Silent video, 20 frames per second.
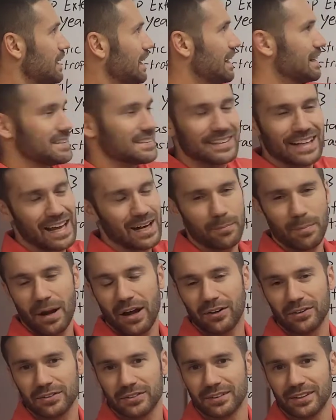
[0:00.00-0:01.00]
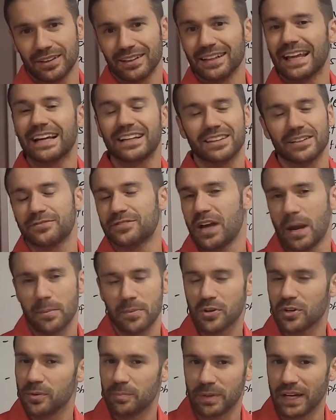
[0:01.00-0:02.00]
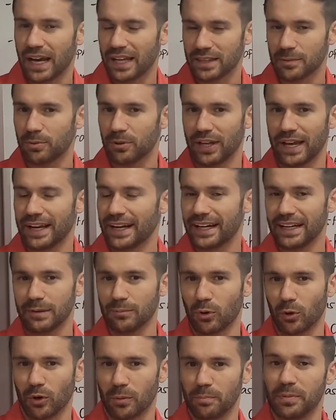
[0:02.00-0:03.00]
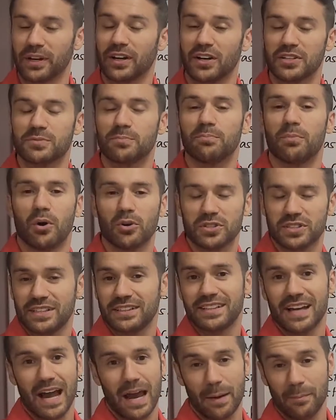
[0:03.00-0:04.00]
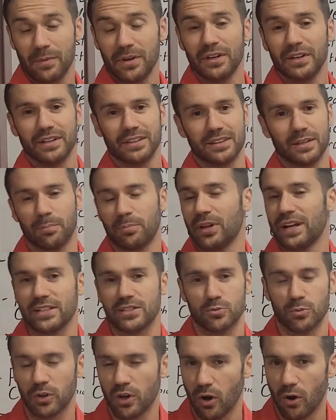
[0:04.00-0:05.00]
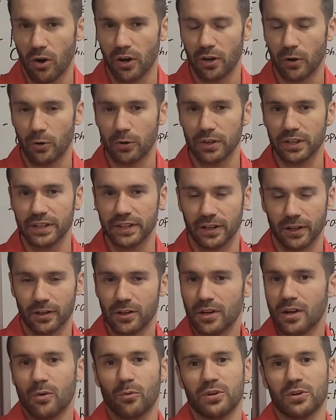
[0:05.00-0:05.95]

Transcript: it's not about the length of time you could be on the plan anymore because most of the time the plans will go a whole year,